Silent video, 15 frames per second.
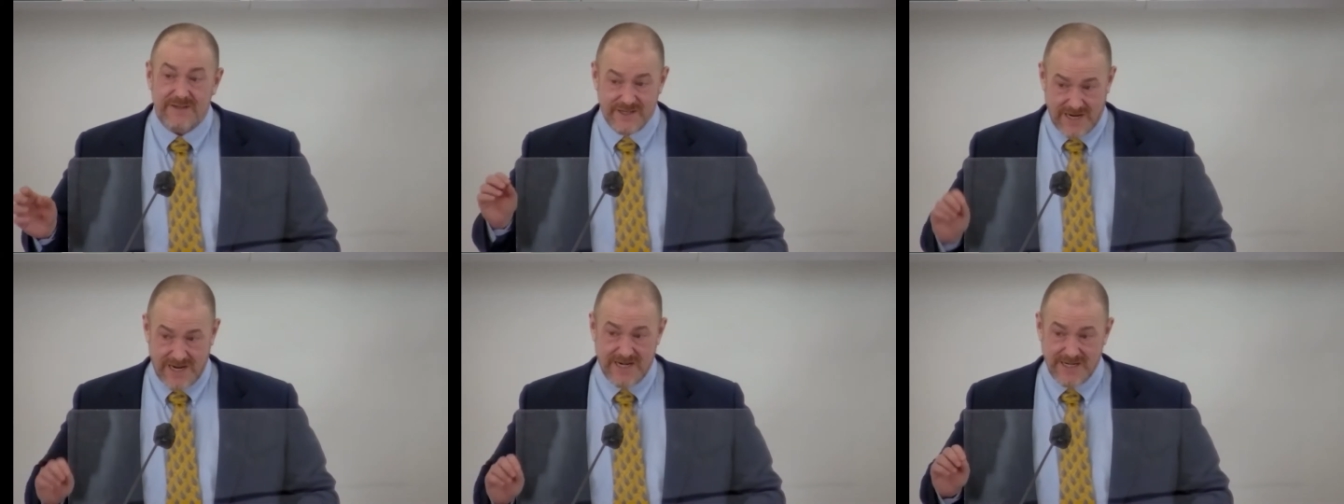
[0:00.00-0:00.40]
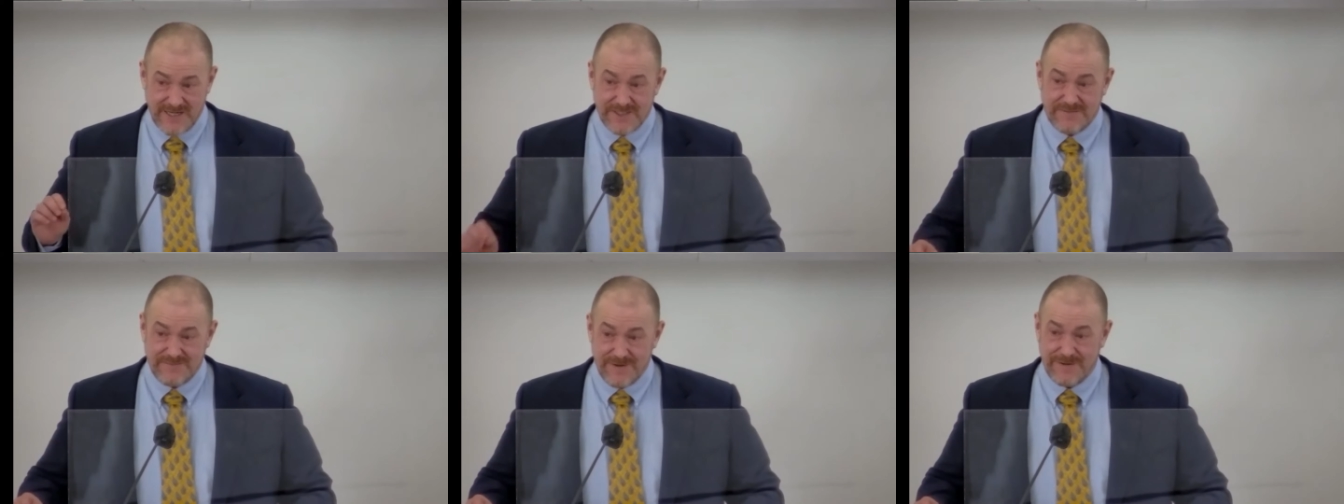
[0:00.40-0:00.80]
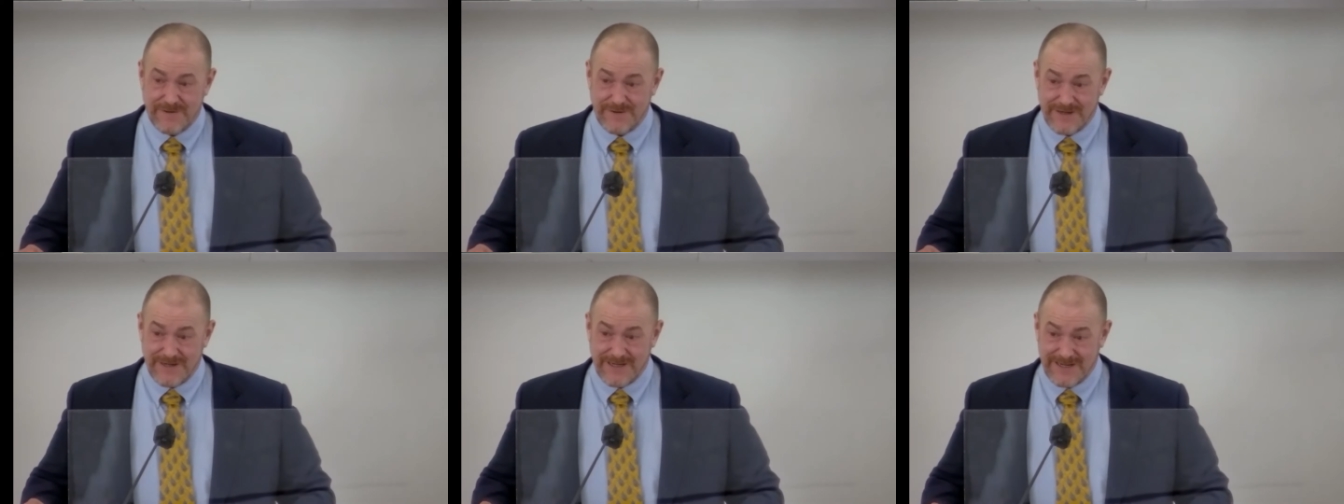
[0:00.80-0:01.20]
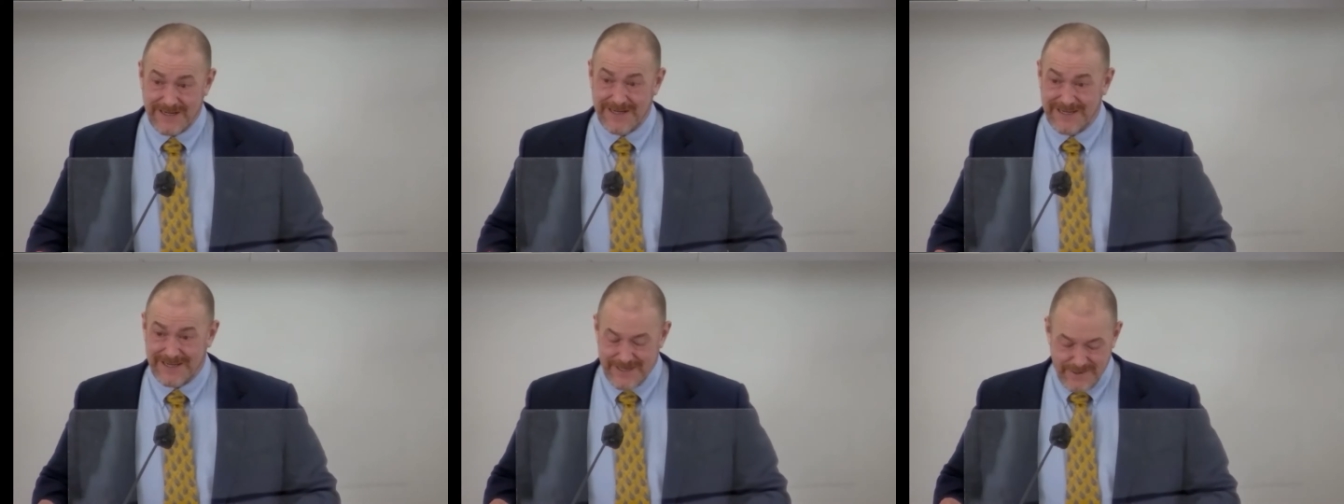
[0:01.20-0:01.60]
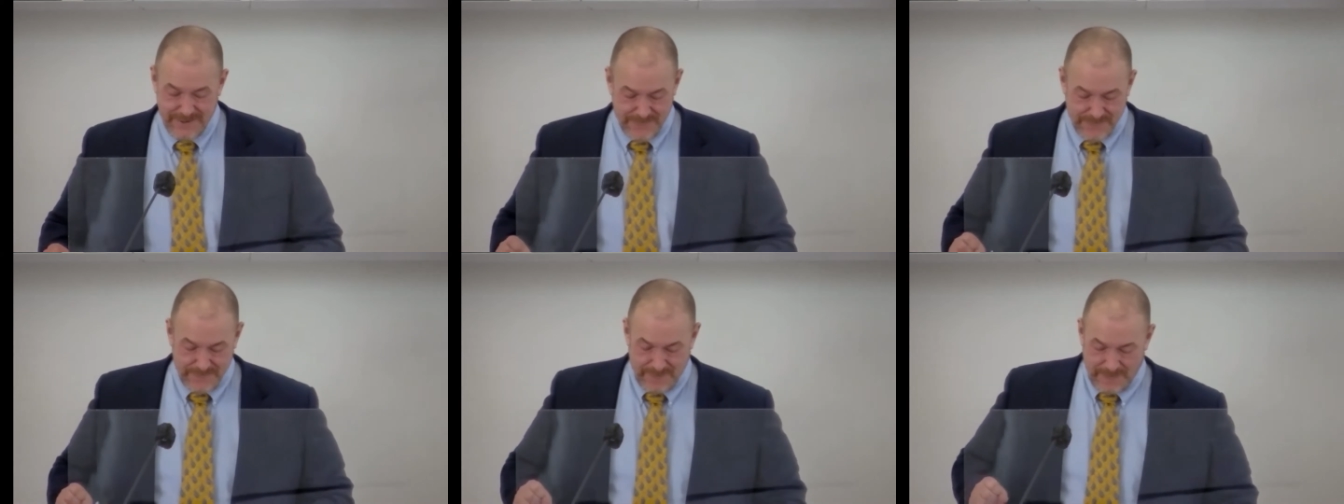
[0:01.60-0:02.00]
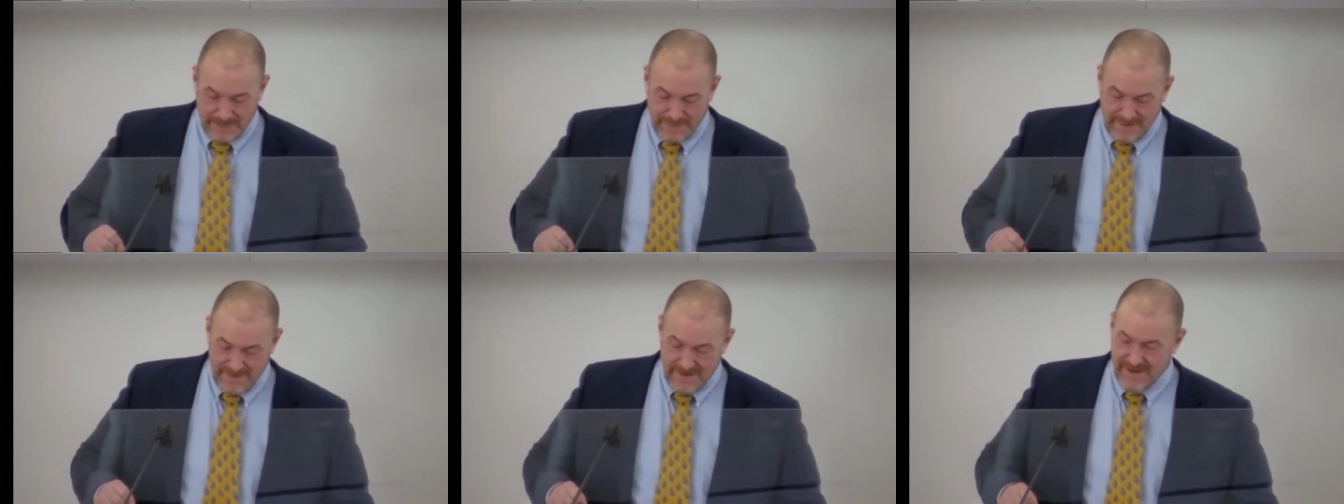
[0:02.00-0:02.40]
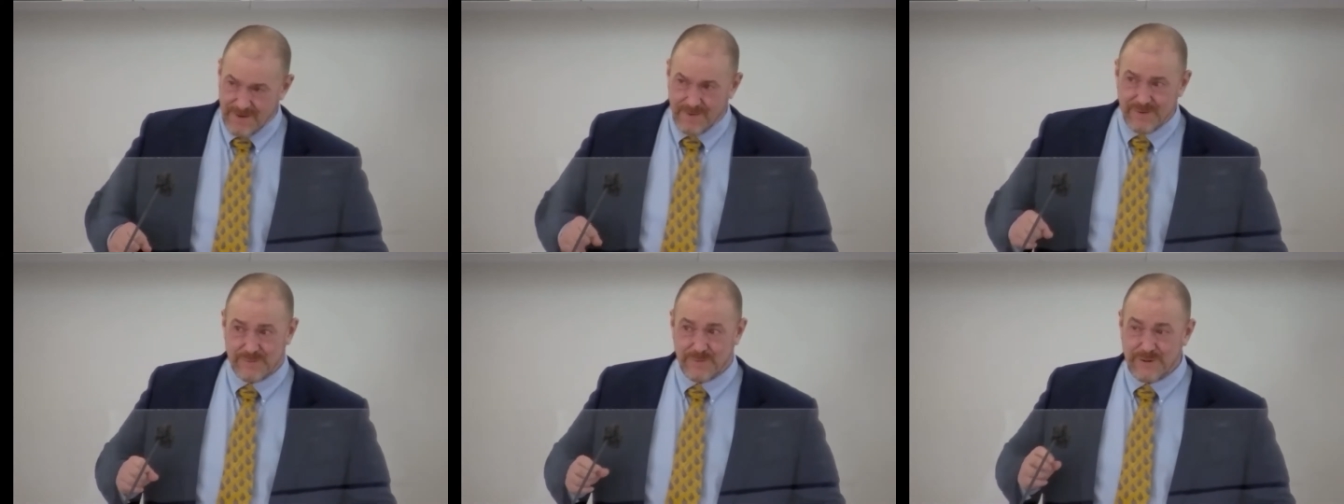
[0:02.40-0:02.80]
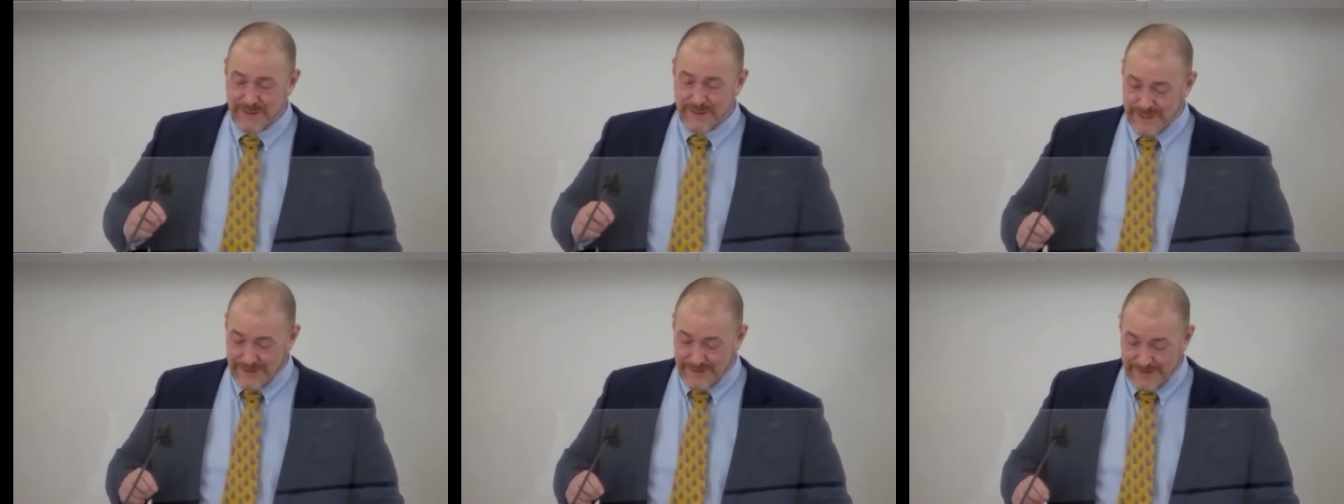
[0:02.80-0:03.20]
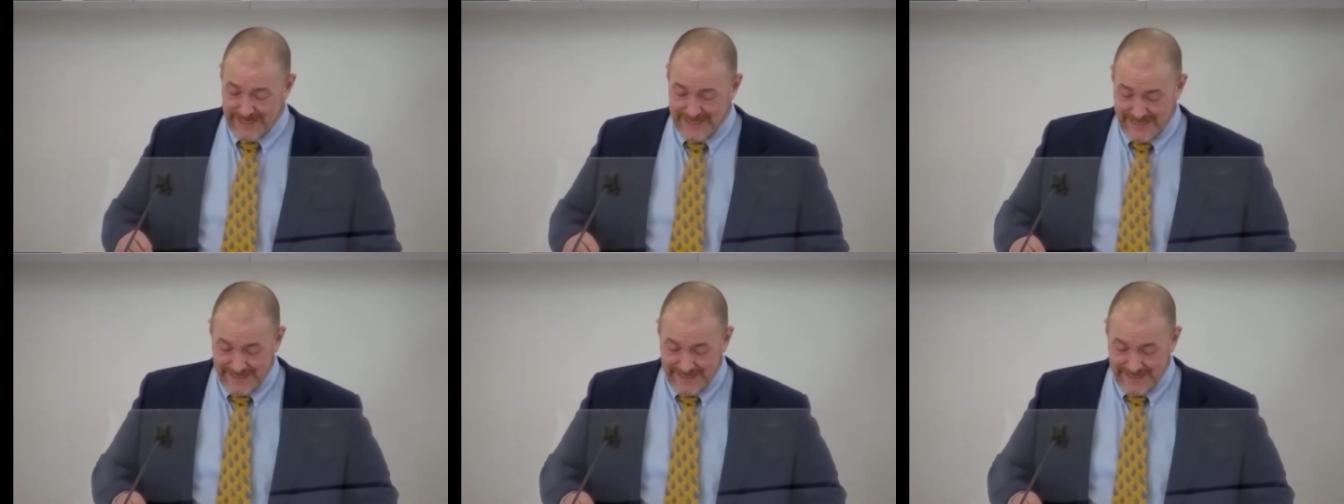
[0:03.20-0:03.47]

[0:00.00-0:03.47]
Chinese food. It was really good.